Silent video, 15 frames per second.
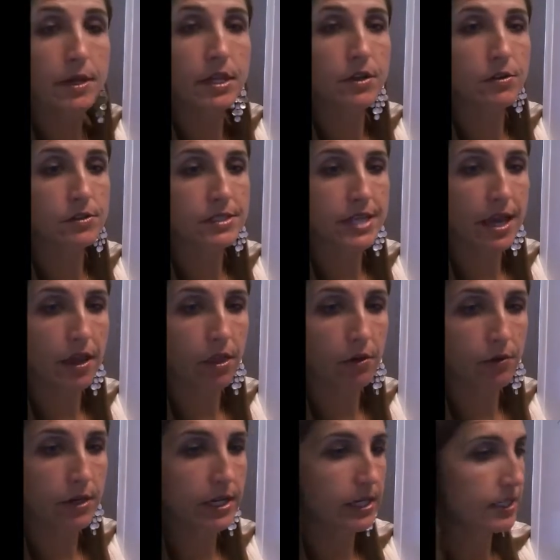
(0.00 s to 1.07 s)
your
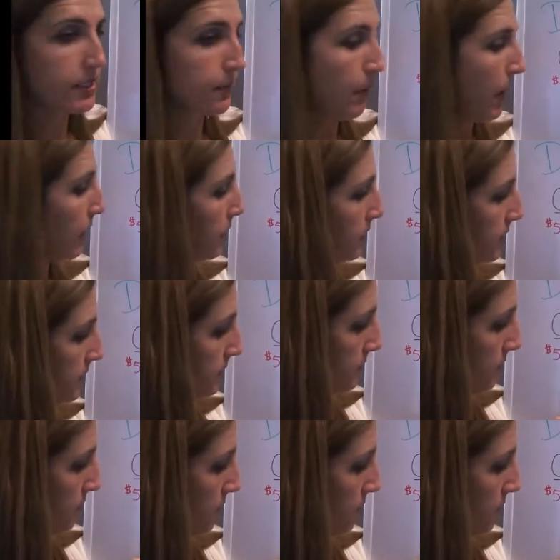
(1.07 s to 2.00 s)
salary expense